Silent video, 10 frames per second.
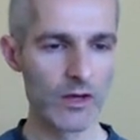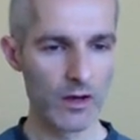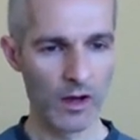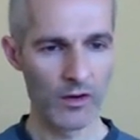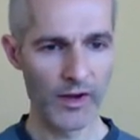
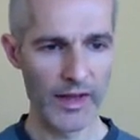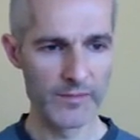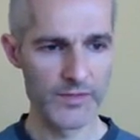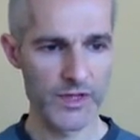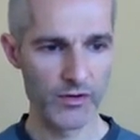All right.
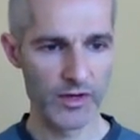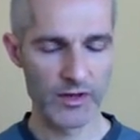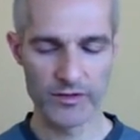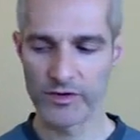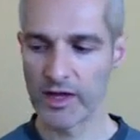So
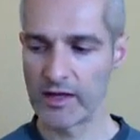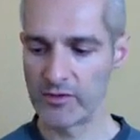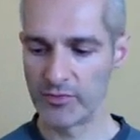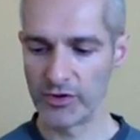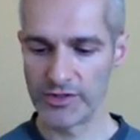another kind
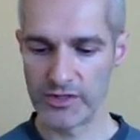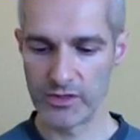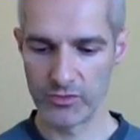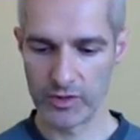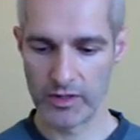of poison
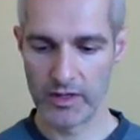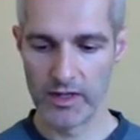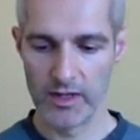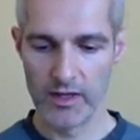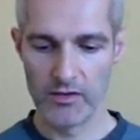that we're
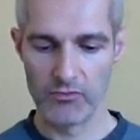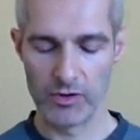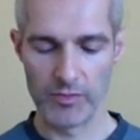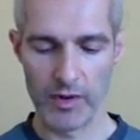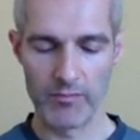
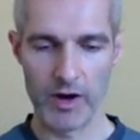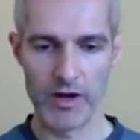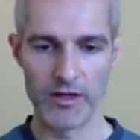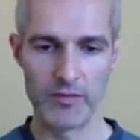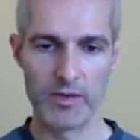
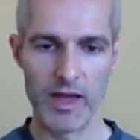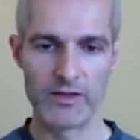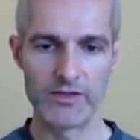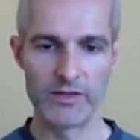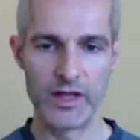bombarded by
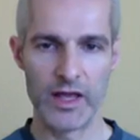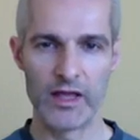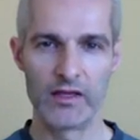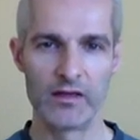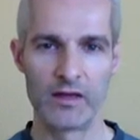
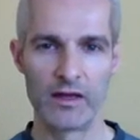today